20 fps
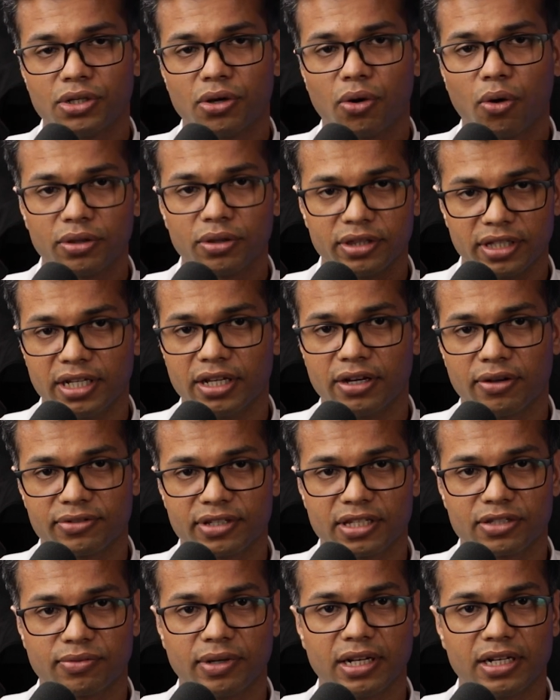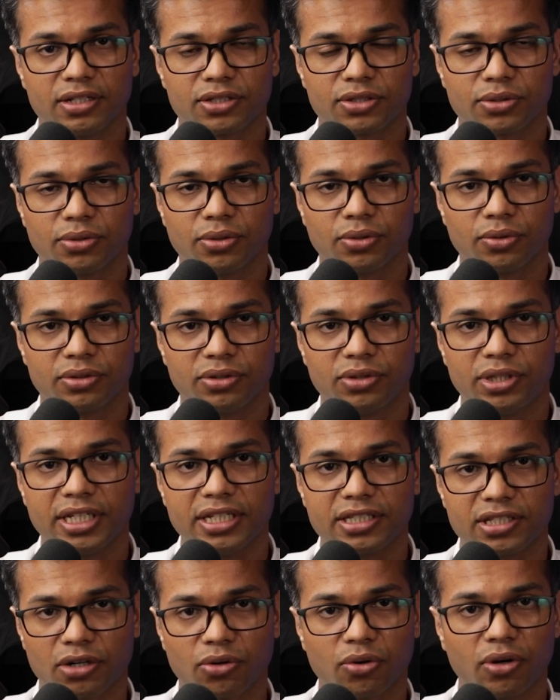on the nerves as well. So
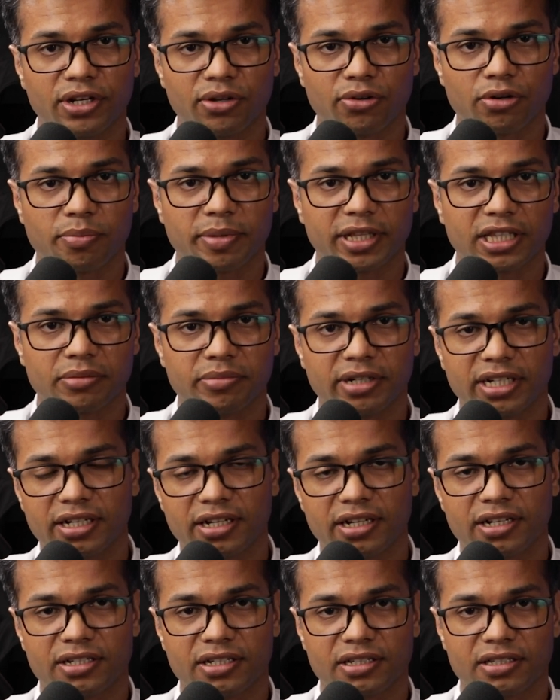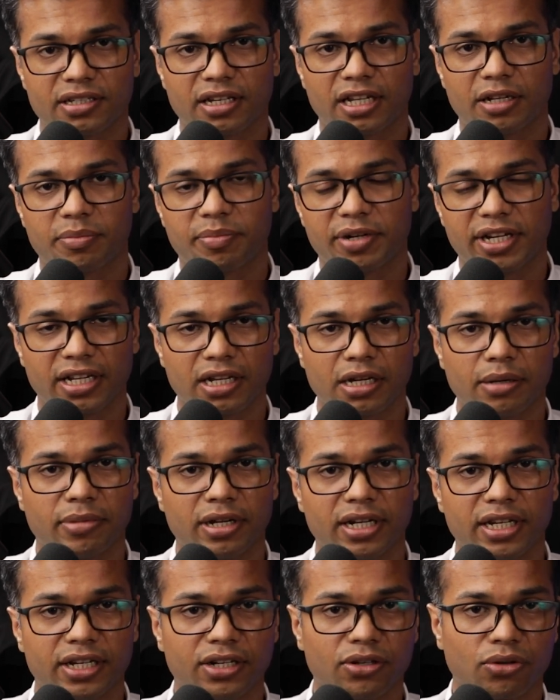these are called neuropathic medications like
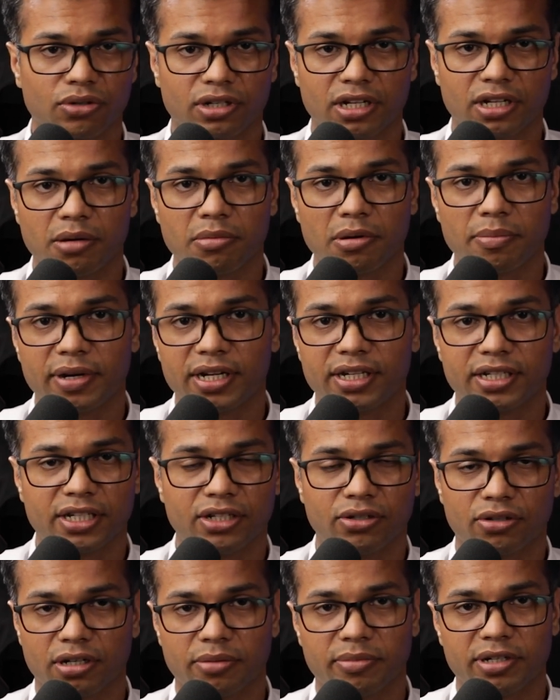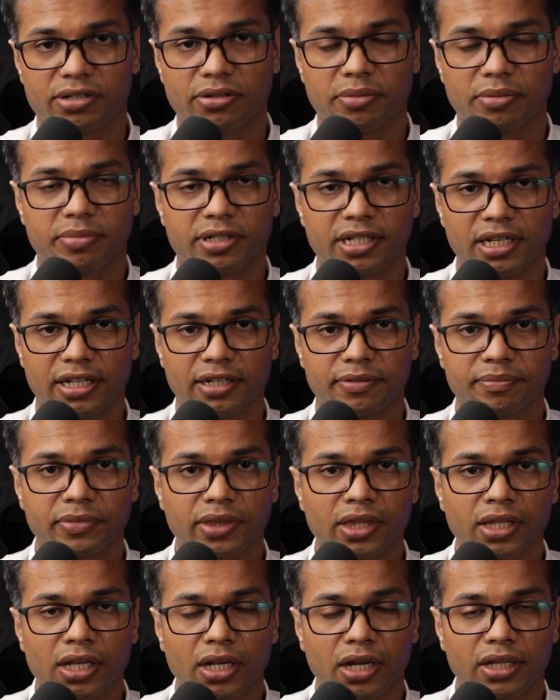pregabalin or gabapentin or amitriptyline.
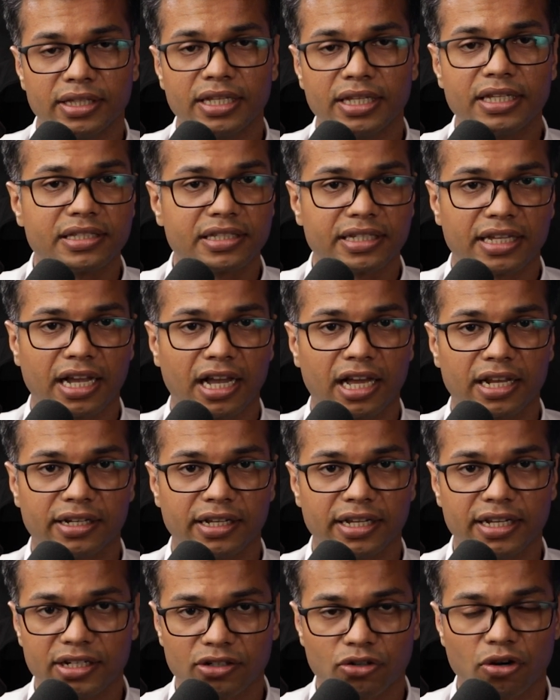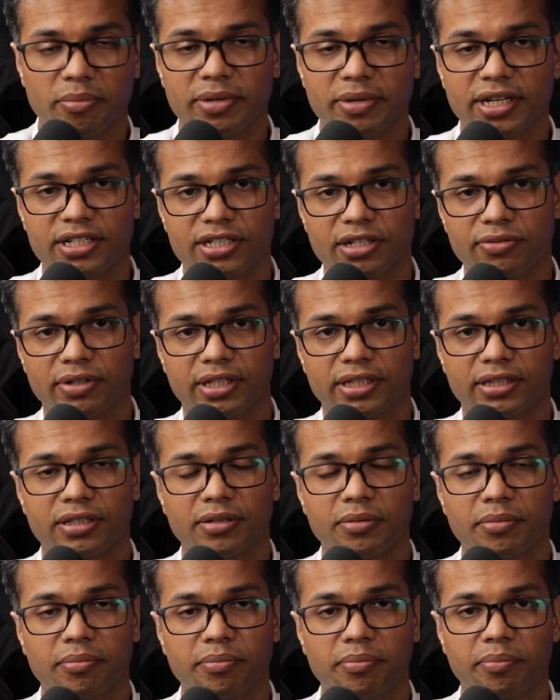These can, in combination with
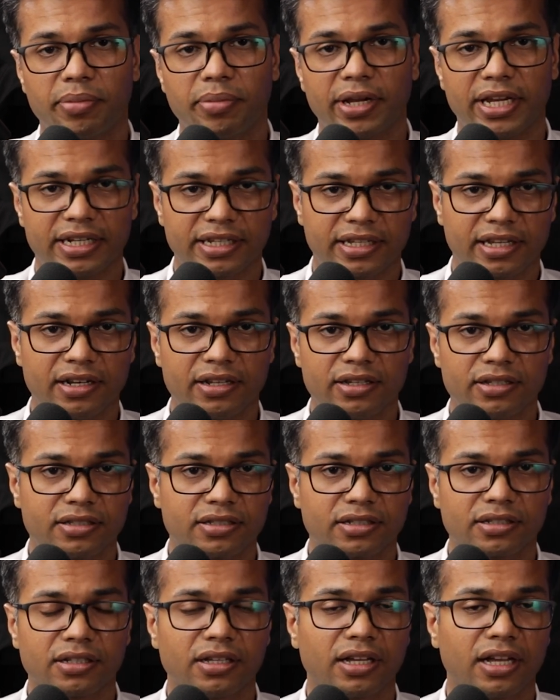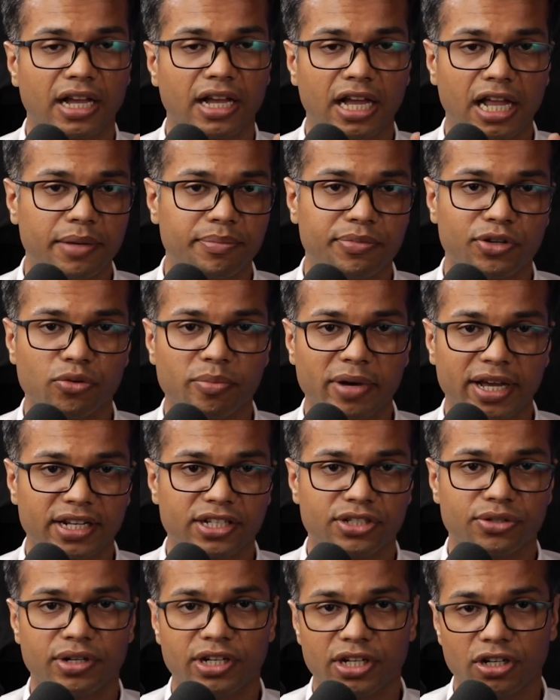painkillers, help you
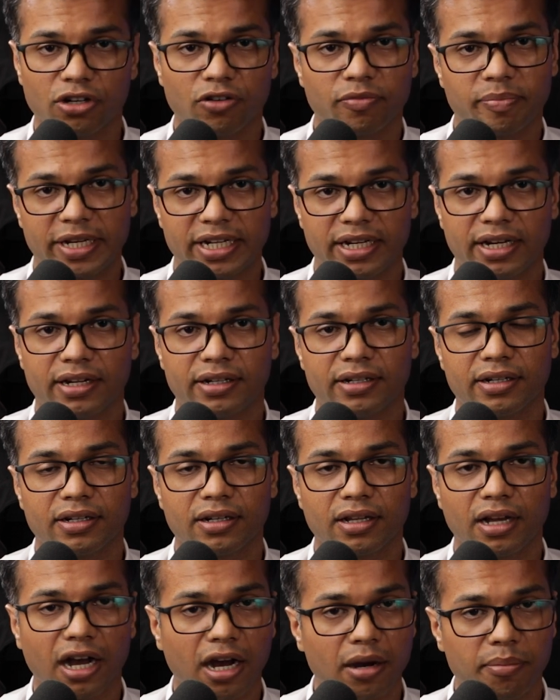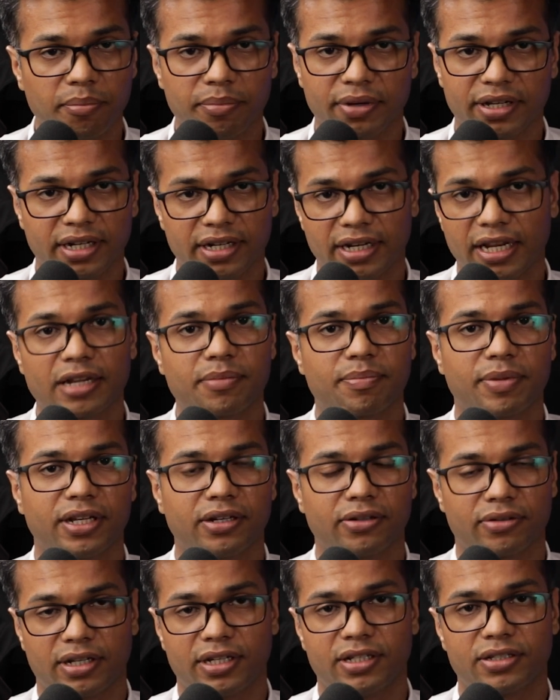manage your nerve pain and arm pain and neck
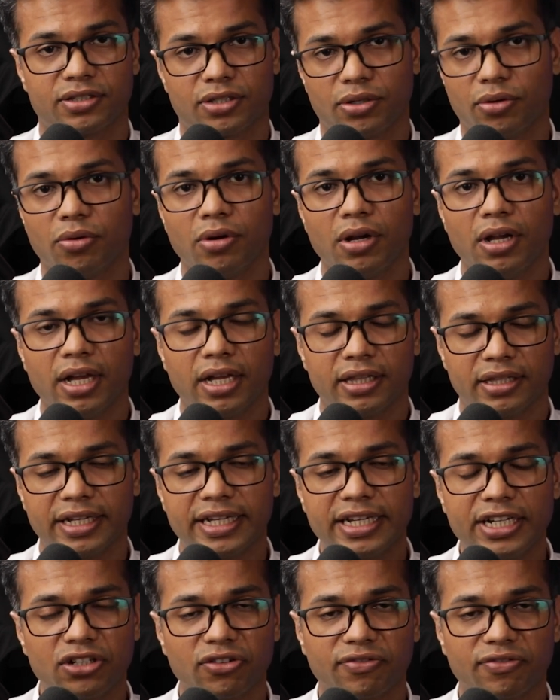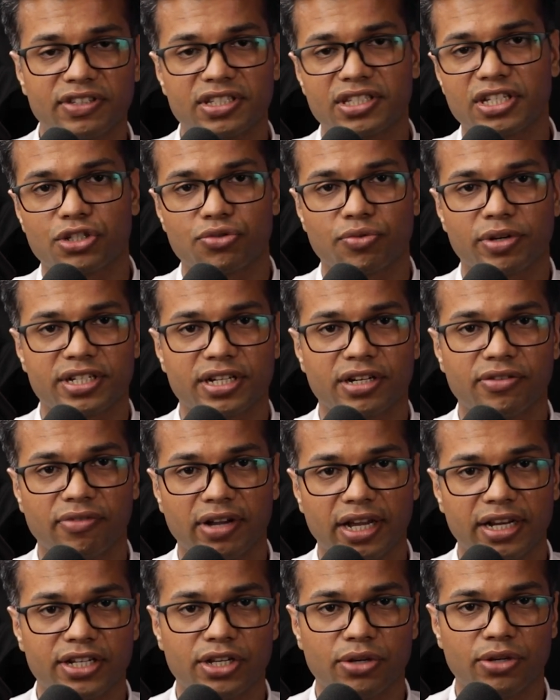pain, okay? So the heat of the situation
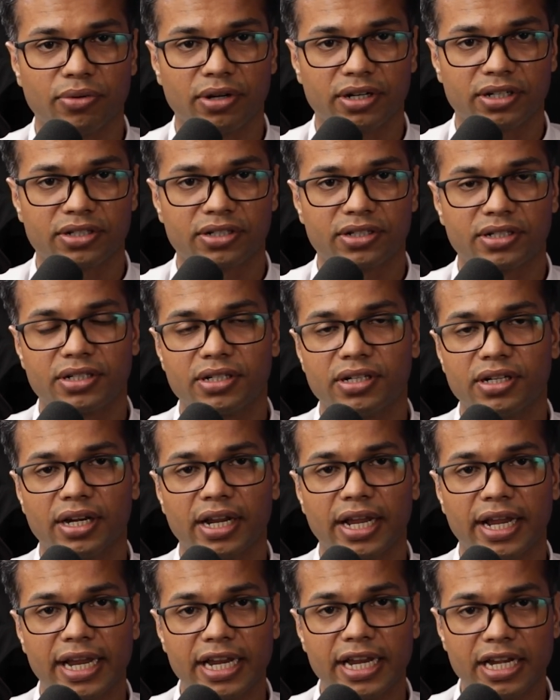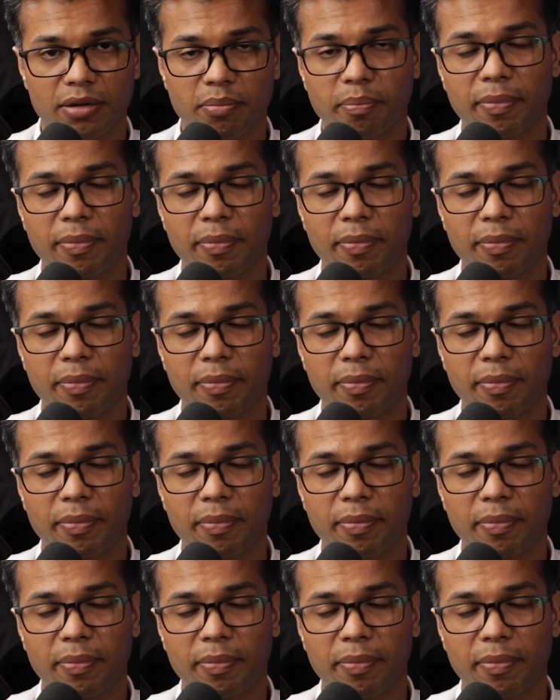when you are in